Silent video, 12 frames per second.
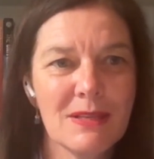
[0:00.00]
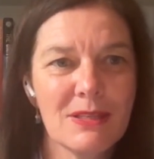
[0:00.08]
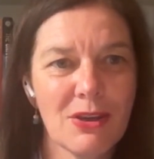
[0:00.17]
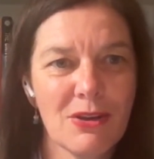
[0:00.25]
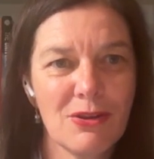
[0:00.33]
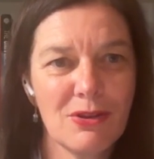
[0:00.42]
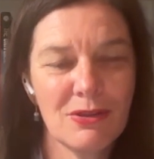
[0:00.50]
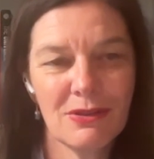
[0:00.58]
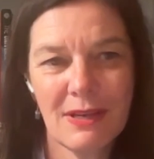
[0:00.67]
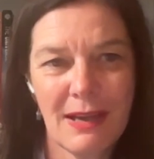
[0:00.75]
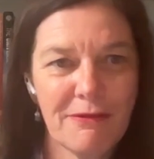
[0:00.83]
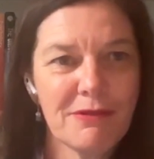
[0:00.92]
So
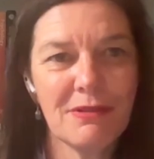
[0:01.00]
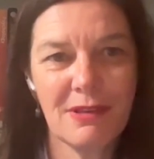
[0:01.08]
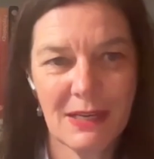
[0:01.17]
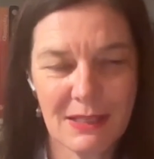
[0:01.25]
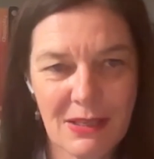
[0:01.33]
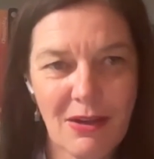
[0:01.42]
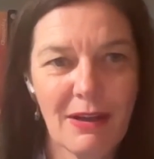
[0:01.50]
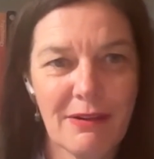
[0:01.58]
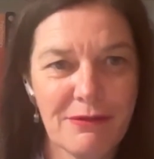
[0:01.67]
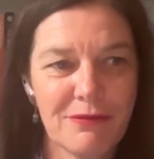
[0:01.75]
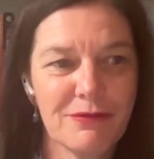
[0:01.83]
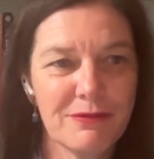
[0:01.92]
everything is kind
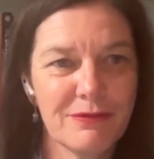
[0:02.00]
of